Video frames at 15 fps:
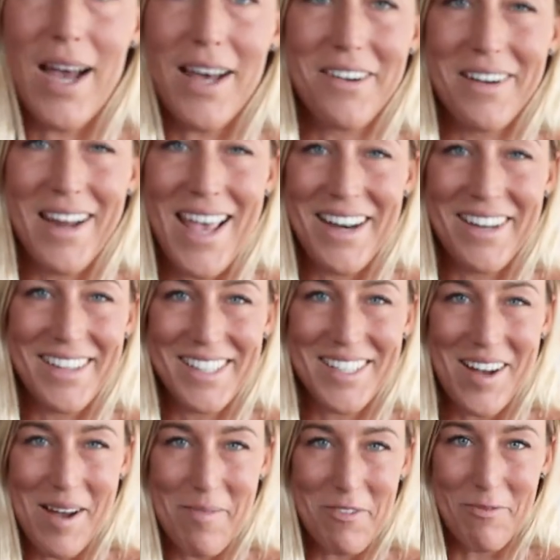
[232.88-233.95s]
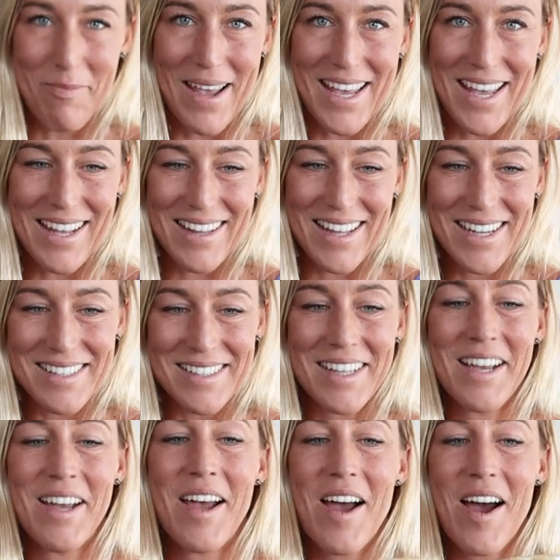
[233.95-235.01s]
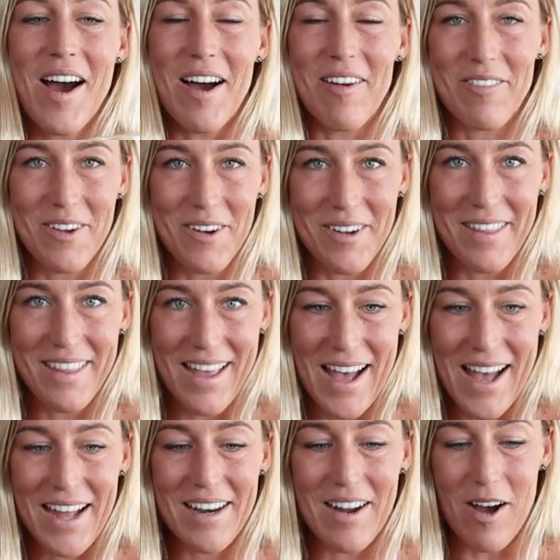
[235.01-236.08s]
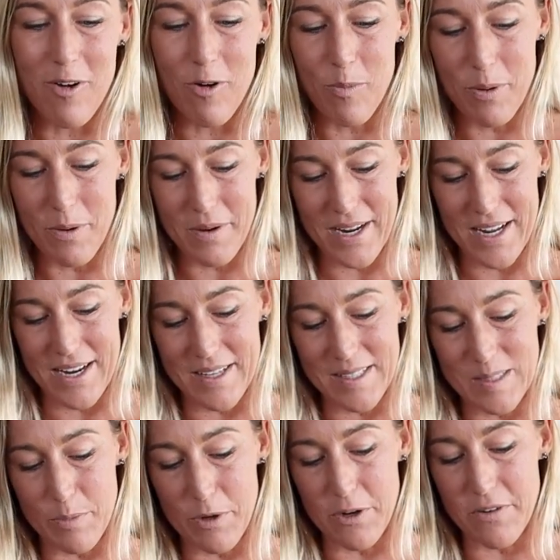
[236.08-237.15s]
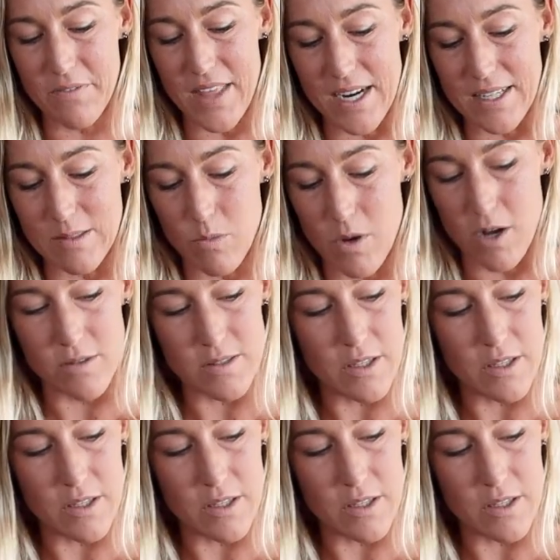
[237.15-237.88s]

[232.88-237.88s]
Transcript: I had on hand at the time of making this. I've got that. I will put in a spoon of that as well.